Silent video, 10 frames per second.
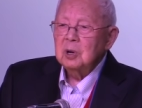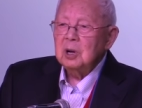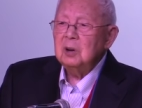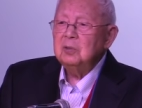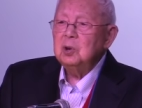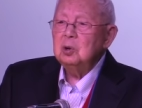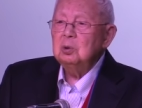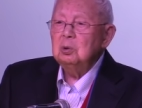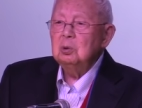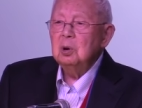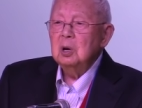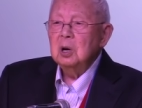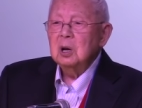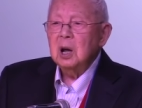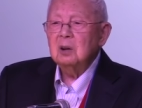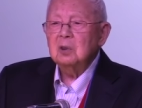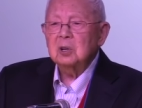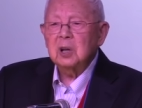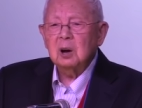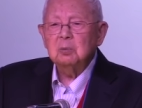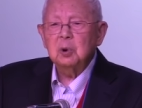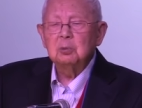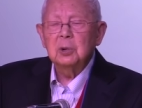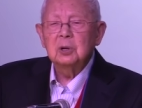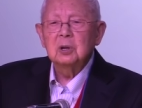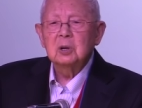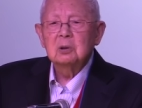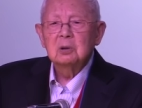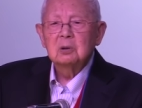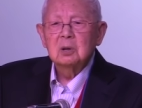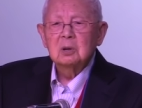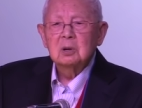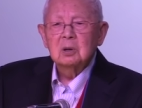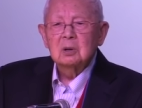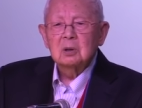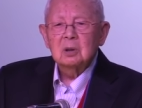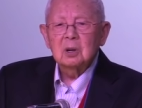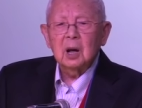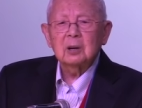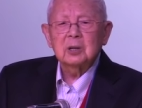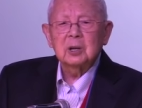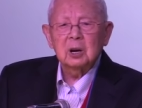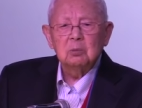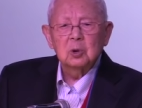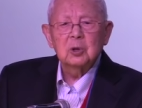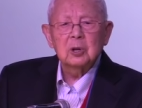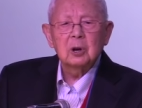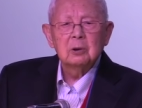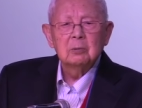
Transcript: if you have a temperament like Timothy,